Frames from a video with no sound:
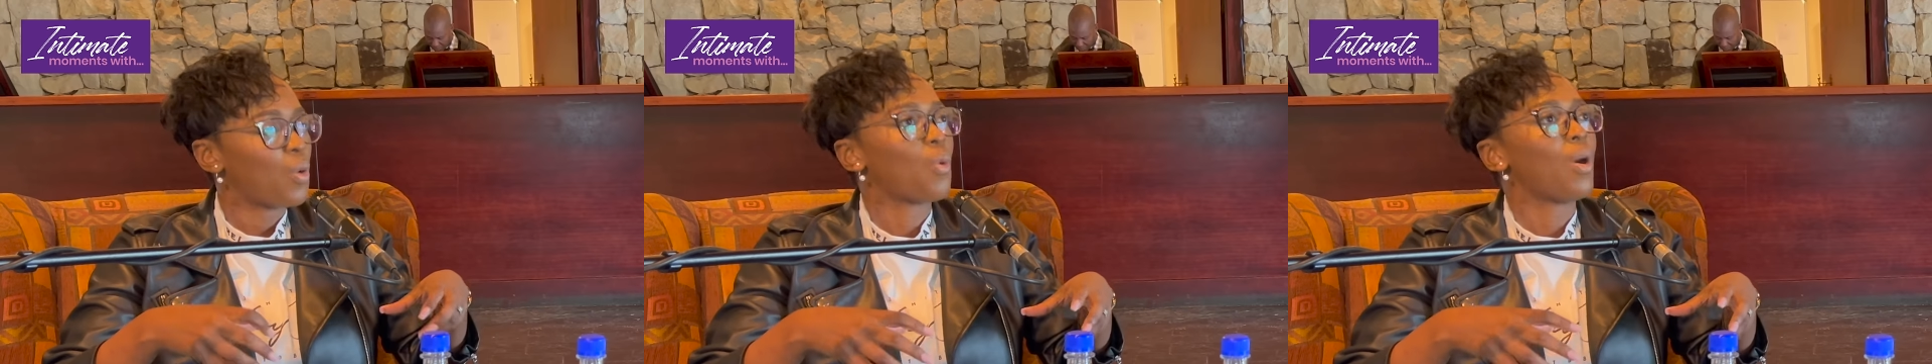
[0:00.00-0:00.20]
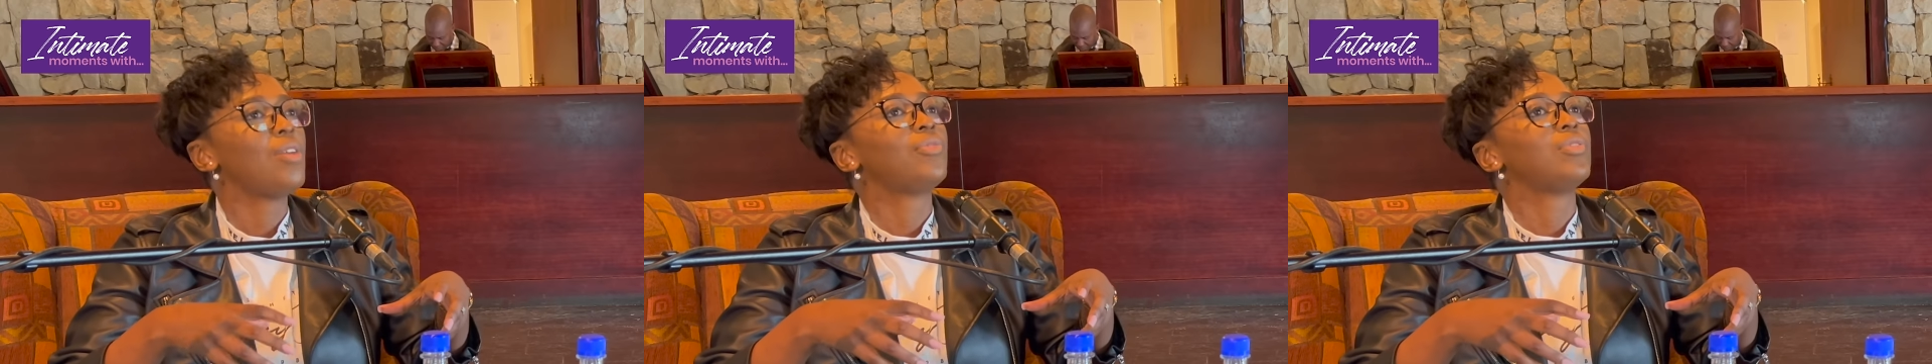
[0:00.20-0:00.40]

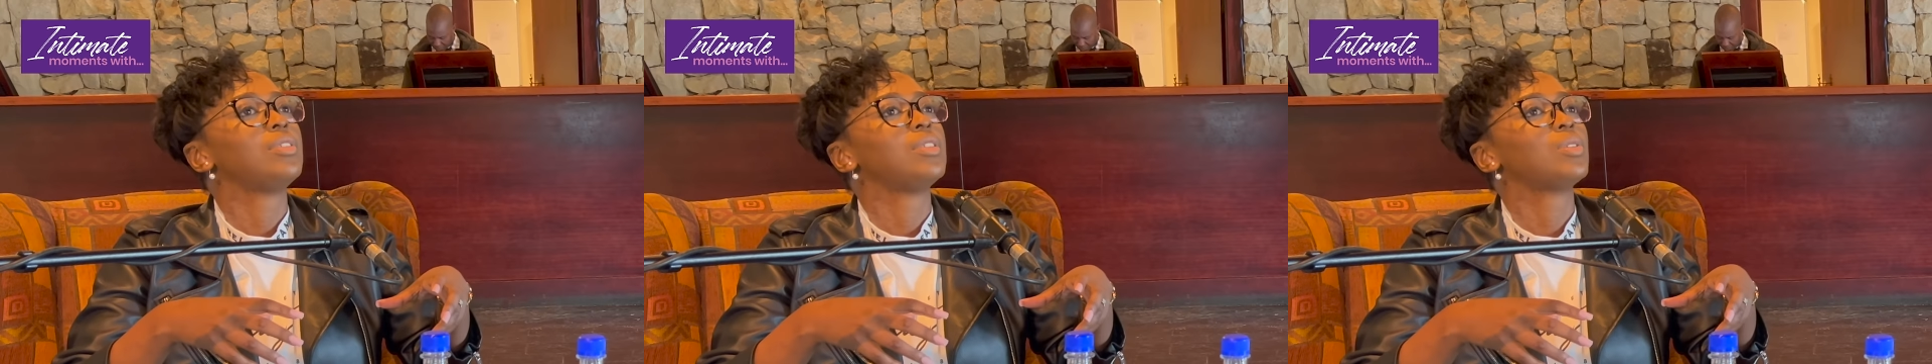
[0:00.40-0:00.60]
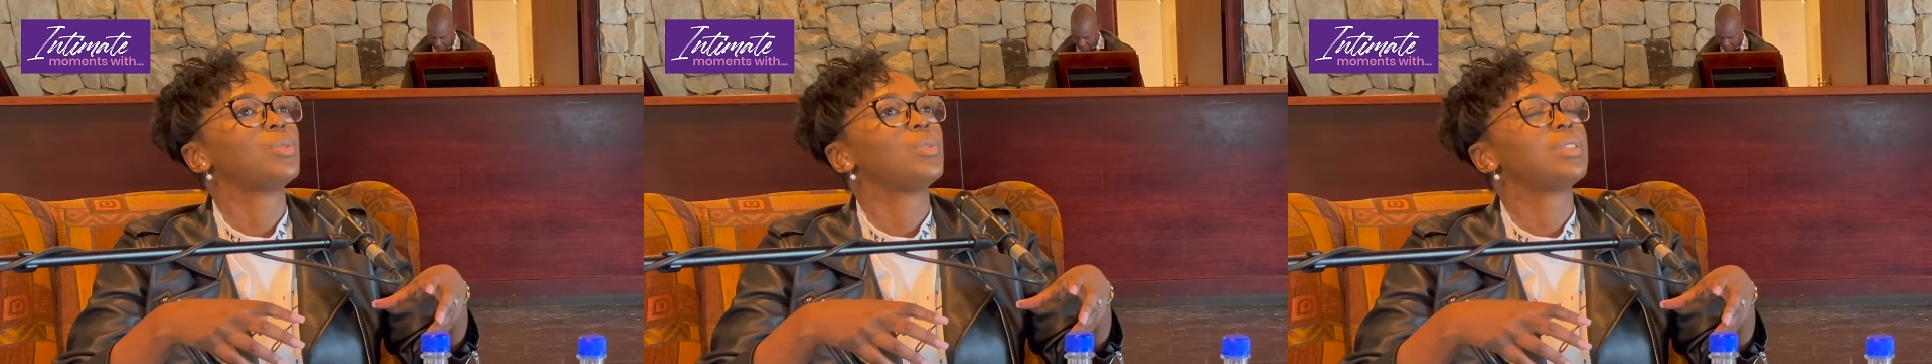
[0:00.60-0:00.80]

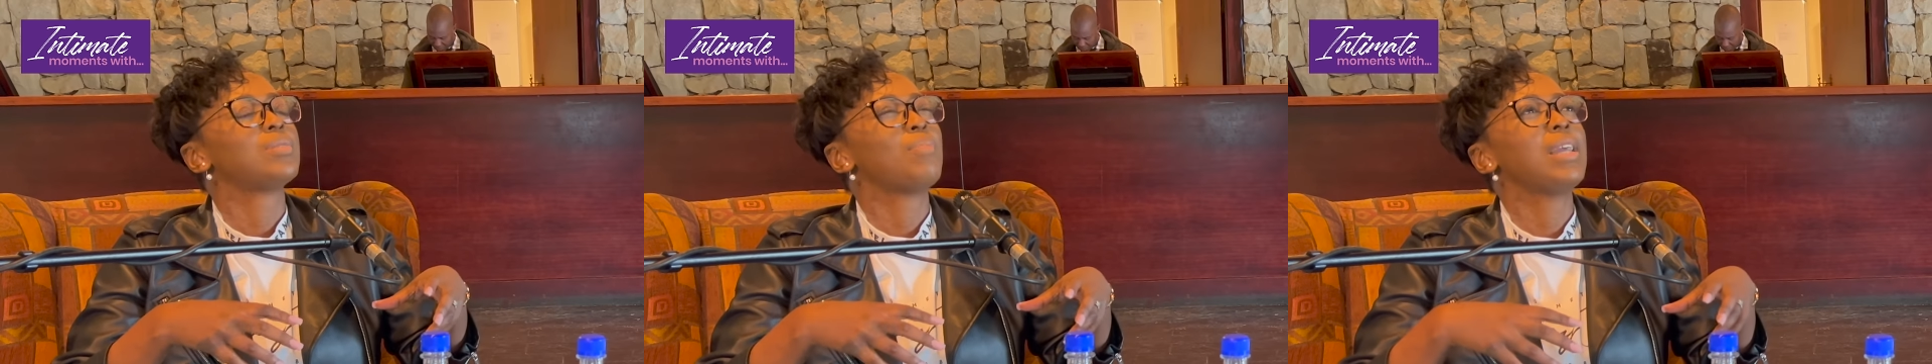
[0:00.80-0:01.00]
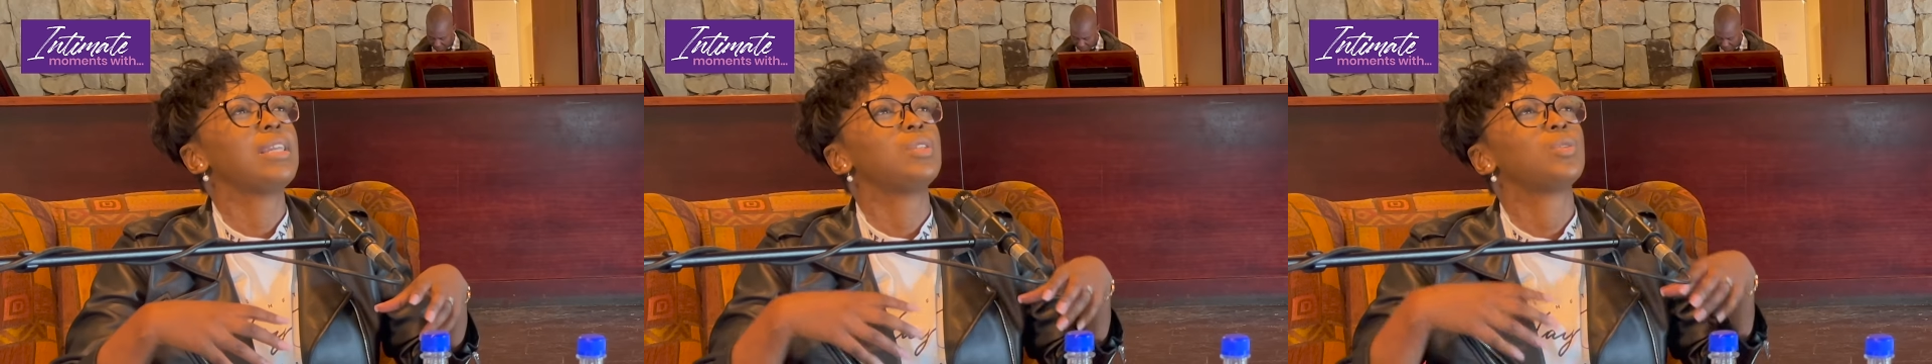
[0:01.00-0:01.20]
kwangifundisa ukuthi
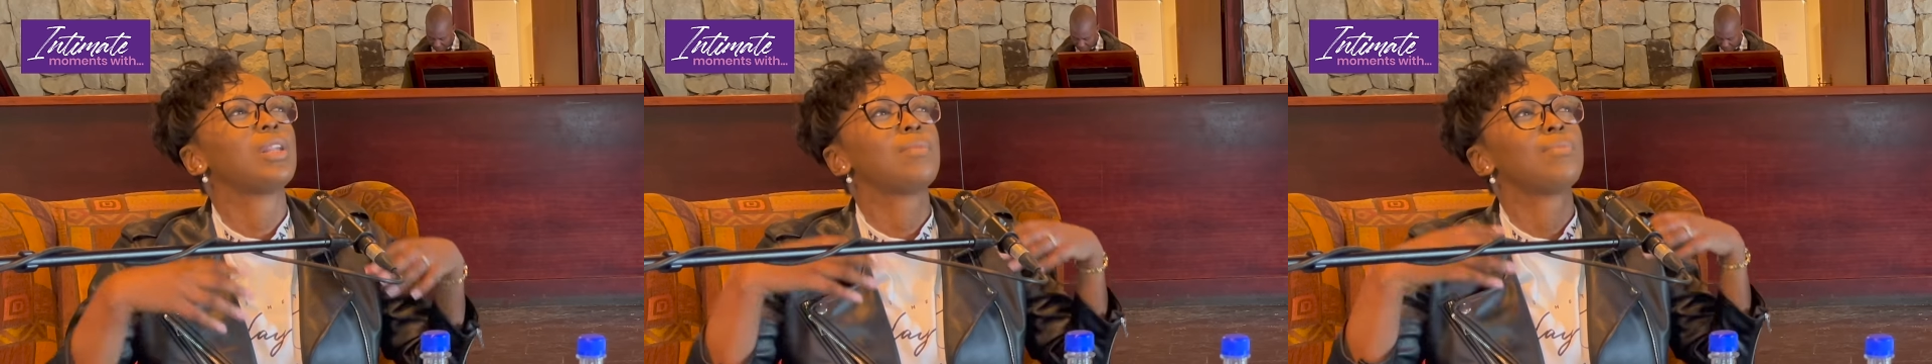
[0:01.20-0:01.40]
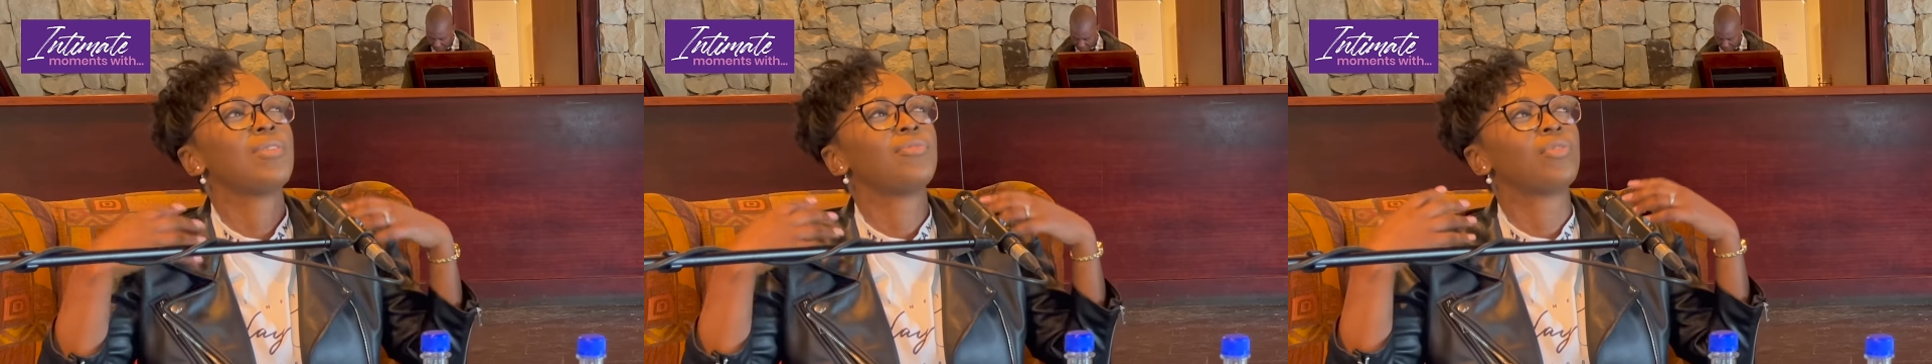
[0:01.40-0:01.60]
mangizwa lama